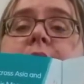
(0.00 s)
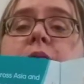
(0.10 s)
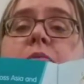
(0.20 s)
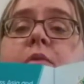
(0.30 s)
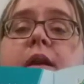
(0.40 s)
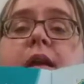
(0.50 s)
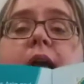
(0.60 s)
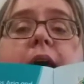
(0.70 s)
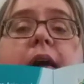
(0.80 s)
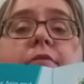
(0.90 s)
So we
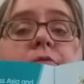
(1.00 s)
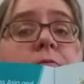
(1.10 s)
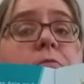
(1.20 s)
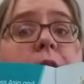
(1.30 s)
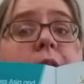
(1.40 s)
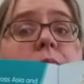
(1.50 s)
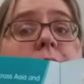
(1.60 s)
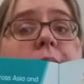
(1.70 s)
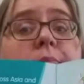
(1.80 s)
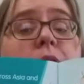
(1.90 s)
have red,
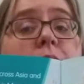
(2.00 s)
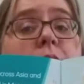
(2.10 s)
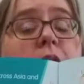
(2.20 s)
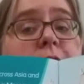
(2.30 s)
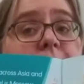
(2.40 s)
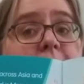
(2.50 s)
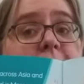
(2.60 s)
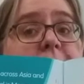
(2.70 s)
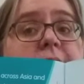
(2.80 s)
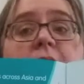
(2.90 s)
white, and blue on our
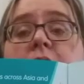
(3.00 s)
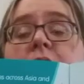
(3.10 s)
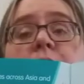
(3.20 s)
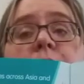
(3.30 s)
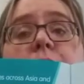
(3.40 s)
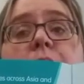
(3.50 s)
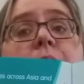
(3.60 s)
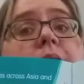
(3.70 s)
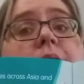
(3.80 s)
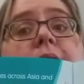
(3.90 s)
flags, but
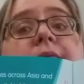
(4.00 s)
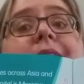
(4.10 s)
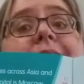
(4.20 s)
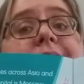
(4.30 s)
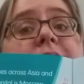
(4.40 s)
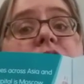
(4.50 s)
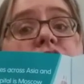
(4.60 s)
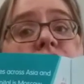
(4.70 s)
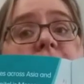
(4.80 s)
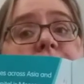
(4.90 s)
we have lots of
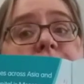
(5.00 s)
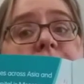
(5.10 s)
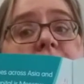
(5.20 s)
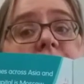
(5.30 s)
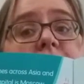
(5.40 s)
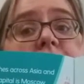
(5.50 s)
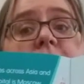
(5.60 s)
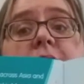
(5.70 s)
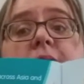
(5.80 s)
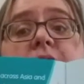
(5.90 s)
stripes,
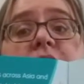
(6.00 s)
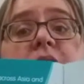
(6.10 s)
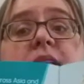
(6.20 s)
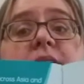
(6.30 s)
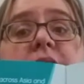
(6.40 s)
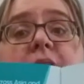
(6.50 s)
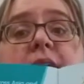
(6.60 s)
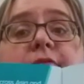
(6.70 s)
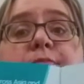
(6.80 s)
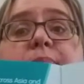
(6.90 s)
and they just
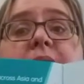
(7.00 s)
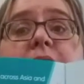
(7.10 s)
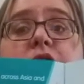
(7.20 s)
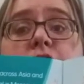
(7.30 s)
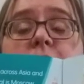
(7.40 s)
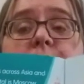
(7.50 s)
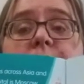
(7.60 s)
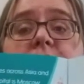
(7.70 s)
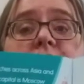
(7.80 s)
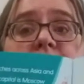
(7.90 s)
have big
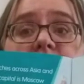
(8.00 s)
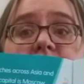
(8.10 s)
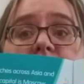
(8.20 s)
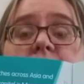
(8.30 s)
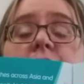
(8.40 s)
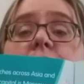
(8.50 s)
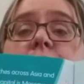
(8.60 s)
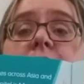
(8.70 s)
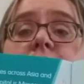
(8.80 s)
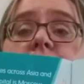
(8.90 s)
stripes, and that's it.
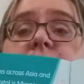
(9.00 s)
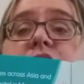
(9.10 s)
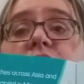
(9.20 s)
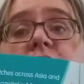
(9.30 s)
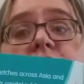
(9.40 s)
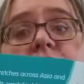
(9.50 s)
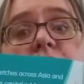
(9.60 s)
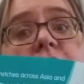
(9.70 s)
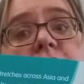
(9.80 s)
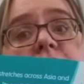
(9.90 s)
We also have stars
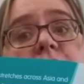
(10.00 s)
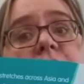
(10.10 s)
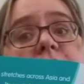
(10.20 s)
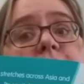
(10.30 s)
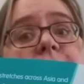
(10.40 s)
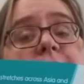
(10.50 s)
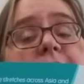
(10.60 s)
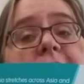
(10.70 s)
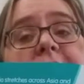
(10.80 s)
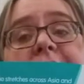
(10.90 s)
on our
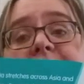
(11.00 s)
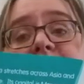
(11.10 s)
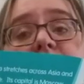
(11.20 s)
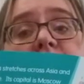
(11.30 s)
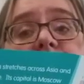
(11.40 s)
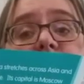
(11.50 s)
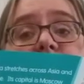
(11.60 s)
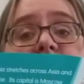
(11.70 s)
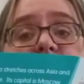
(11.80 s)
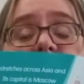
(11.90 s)
flag, and they don't have
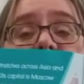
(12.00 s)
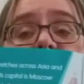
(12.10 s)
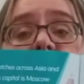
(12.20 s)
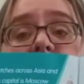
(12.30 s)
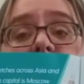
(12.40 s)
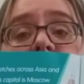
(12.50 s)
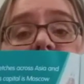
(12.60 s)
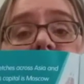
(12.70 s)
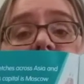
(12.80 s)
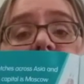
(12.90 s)
any stars,
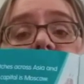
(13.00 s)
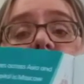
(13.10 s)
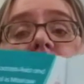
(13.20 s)
okay?